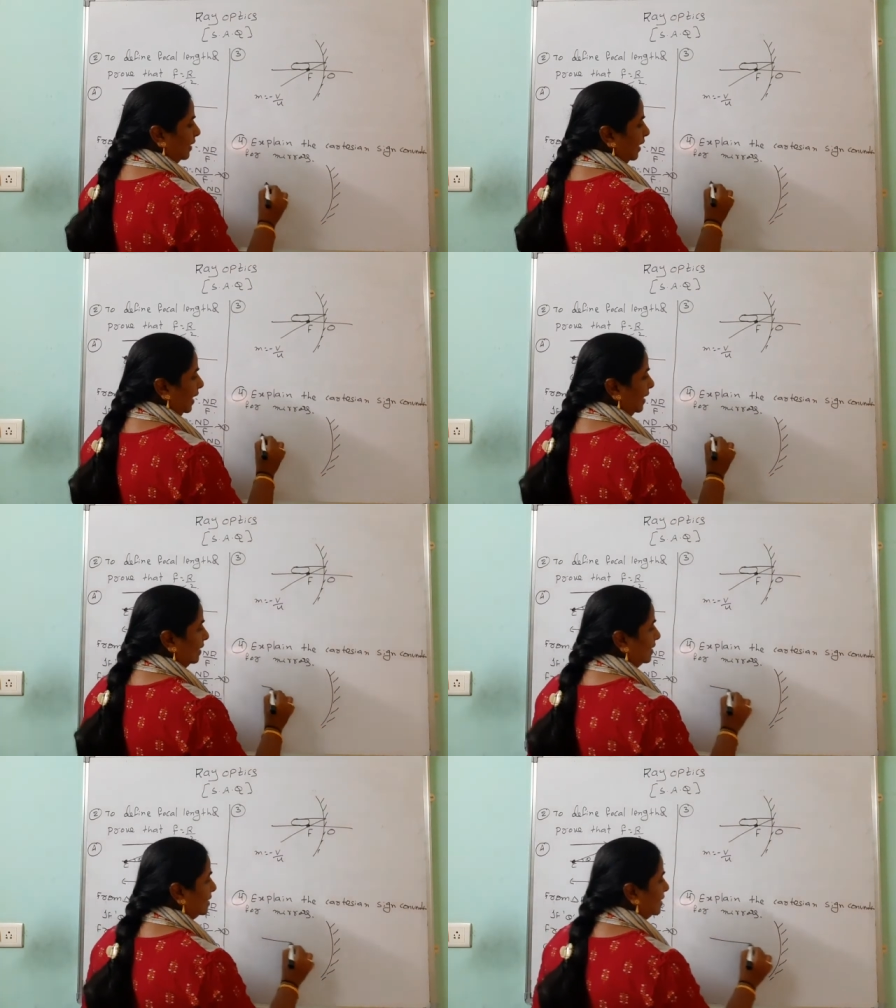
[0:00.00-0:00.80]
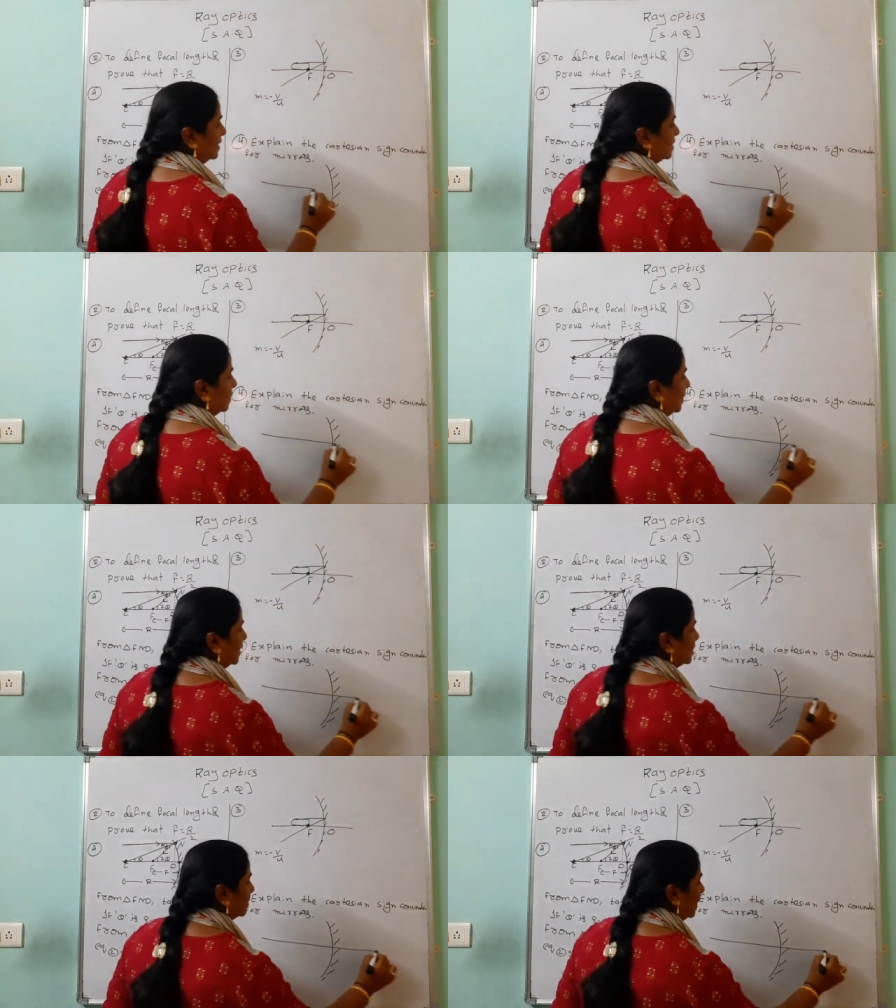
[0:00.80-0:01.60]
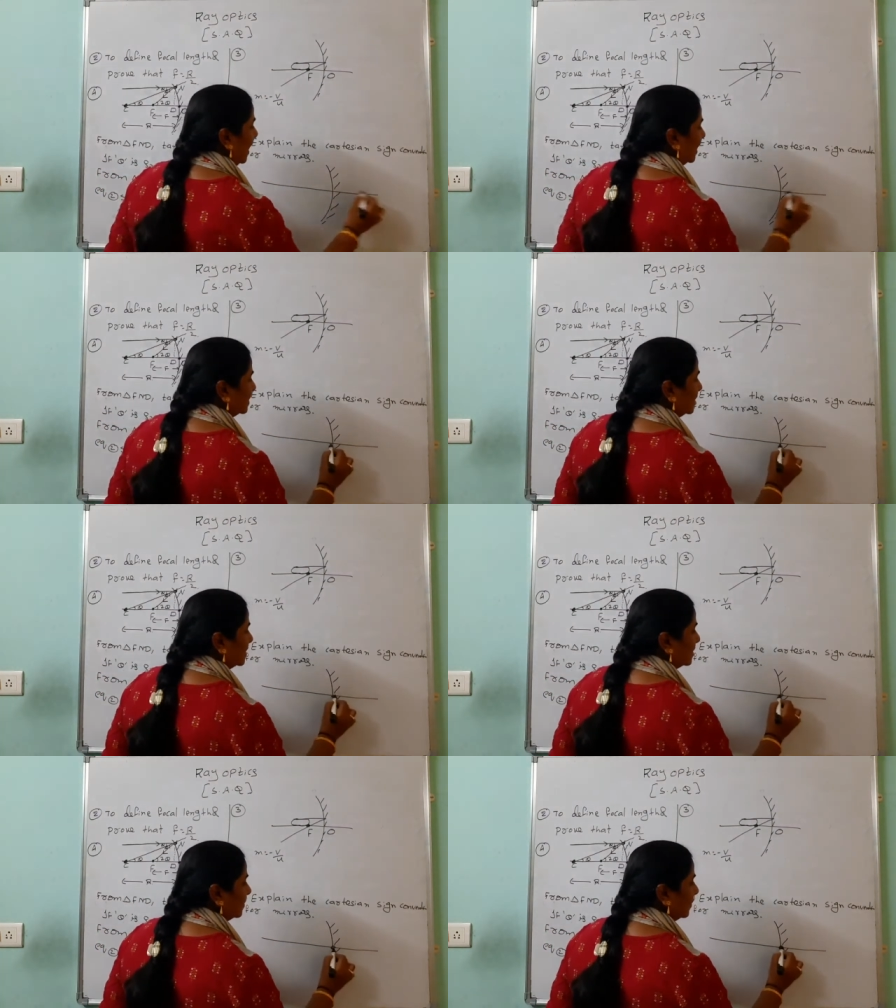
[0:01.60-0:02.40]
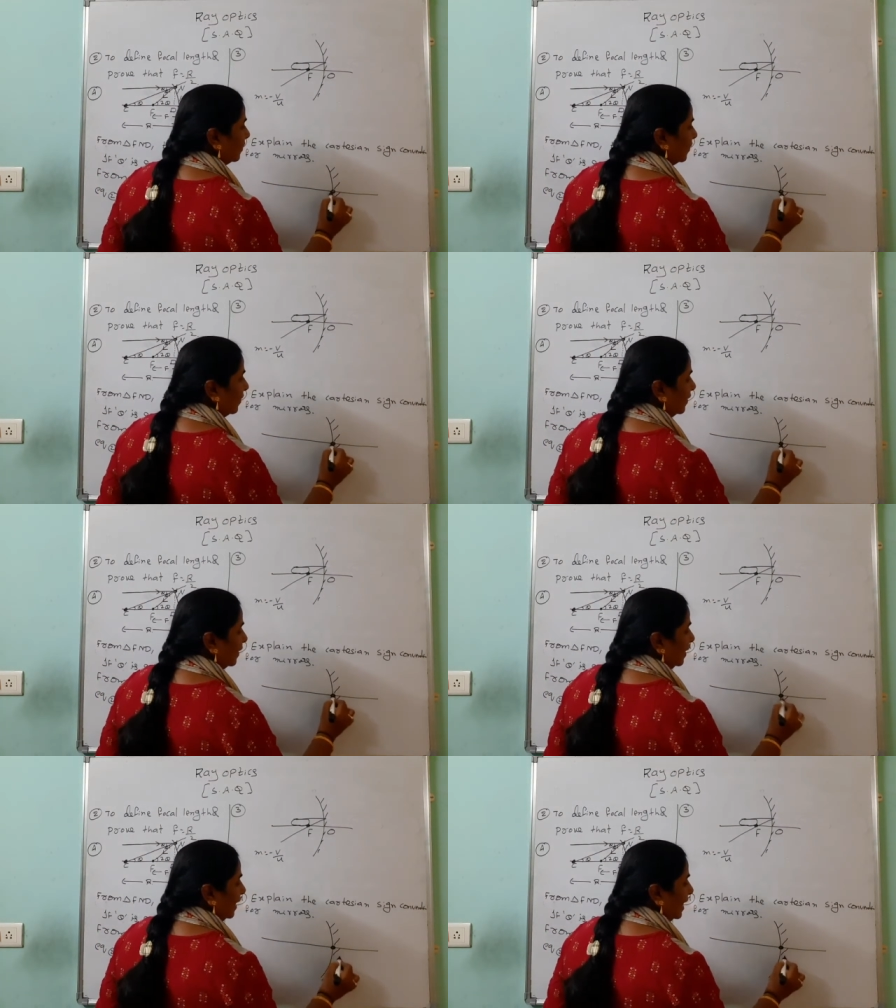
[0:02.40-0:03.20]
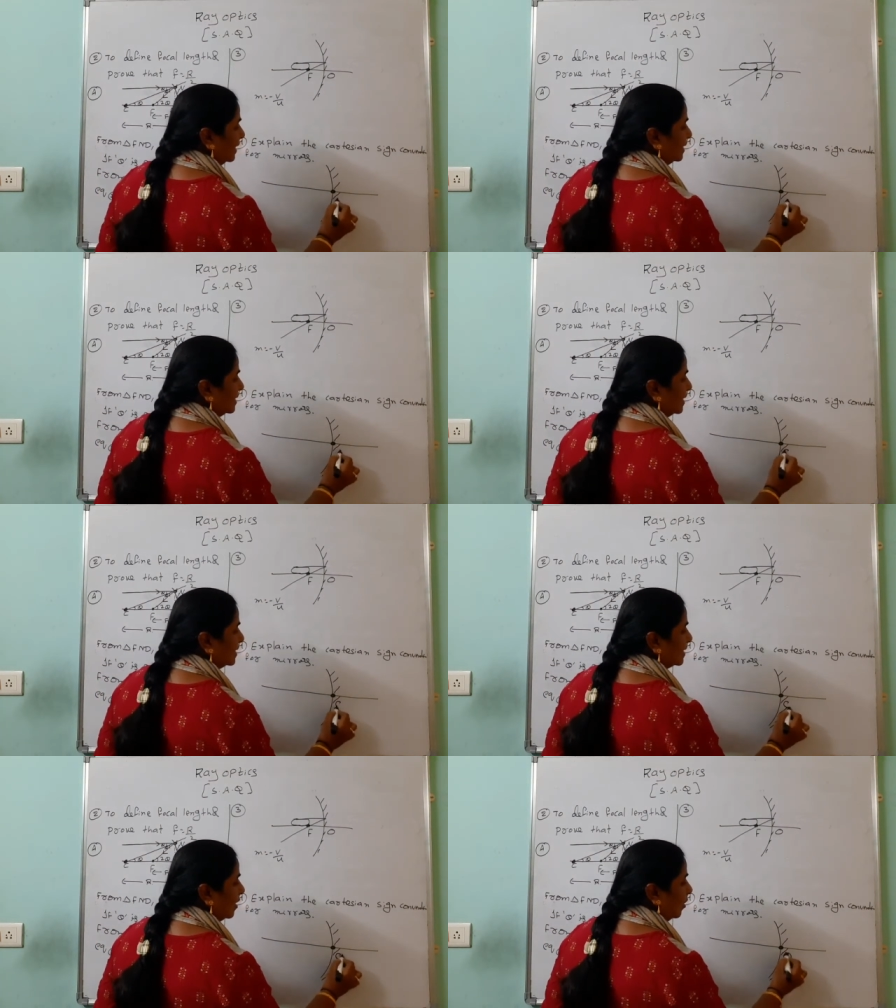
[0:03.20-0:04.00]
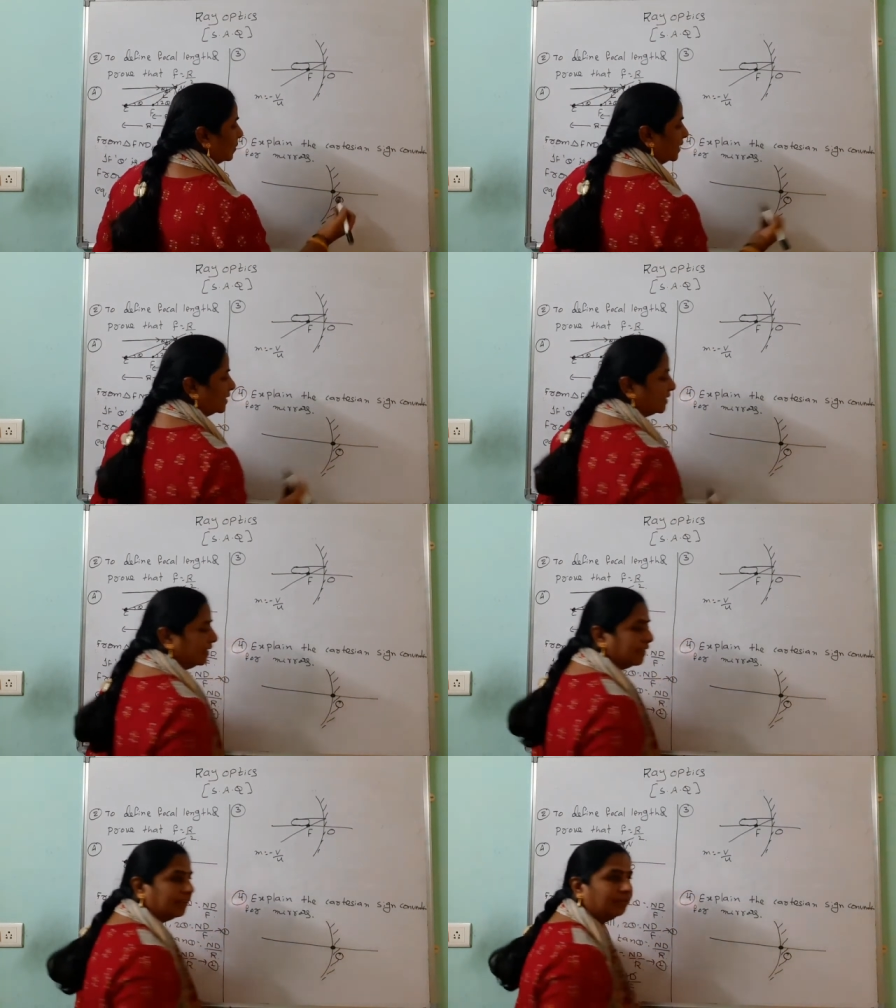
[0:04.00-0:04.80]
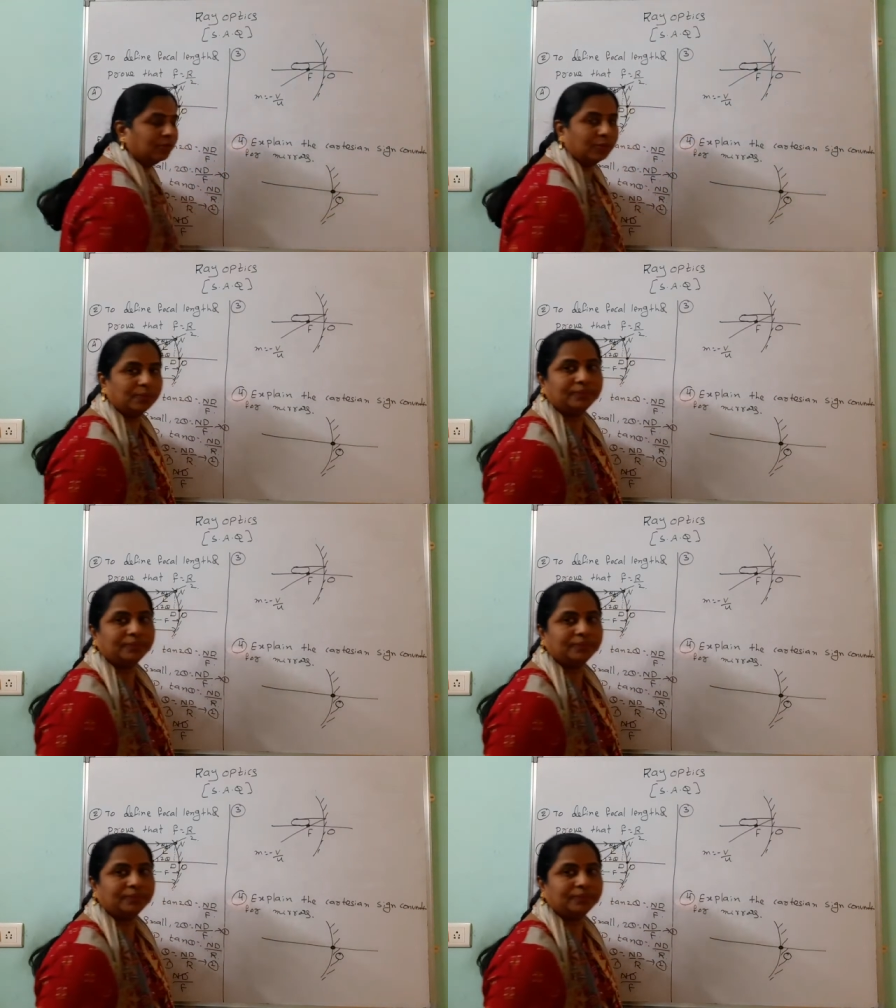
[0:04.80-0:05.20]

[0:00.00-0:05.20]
and this is the principal axis and this is the optic center O.